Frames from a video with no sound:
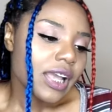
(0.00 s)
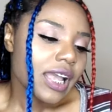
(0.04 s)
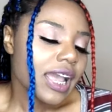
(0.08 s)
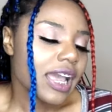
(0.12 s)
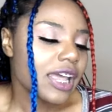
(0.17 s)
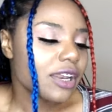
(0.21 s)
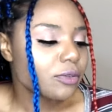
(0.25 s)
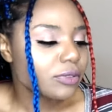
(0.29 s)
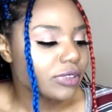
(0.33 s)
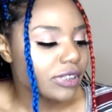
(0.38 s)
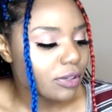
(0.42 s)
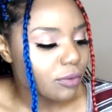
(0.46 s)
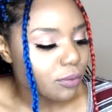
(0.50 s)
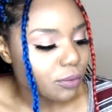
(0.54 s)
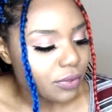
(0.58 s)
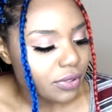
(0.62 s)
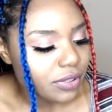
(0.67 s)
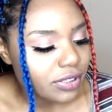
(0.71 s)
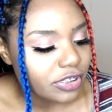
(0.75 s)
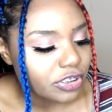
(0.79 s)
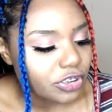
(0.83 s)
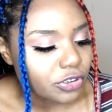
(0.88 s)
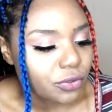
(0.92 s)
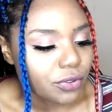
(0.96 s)
and it was like
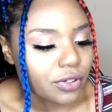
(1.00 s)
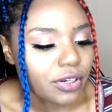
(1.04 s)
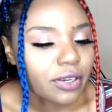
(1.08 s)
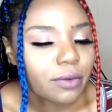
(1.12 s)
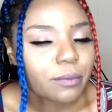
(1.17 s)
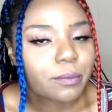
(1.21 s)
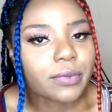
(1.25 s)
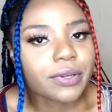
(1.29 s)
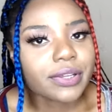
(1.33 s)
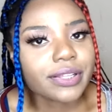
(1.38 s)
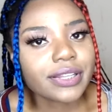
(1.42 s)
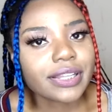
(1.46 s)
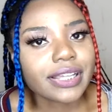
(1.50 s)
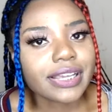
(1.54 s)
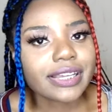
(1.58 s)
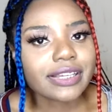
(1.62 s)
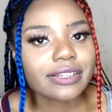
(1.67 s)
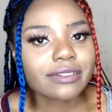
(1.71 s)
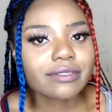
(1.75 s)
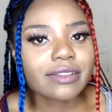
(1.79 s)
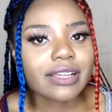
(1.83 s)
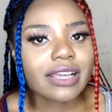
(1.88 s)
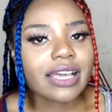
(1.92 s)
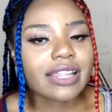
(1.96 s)
really short but like
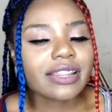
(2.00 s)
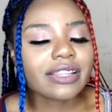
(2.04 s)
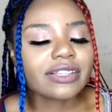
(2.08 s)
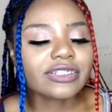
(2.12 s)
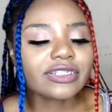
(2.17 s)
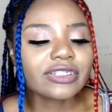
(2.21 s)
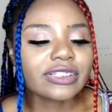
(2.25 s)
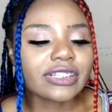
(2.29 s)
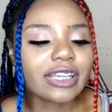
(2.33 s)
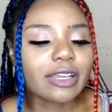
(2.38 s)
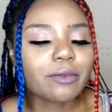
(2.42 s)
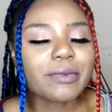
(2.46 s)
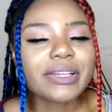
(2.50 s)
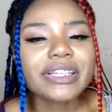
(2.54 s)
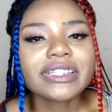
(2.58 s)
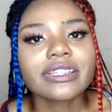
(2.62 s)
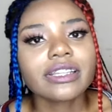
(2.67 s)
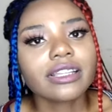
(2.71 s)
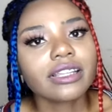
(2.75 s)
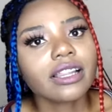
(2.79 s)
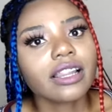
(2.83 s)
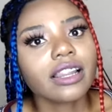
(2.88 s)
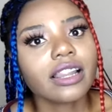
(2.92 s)
and this was like basically the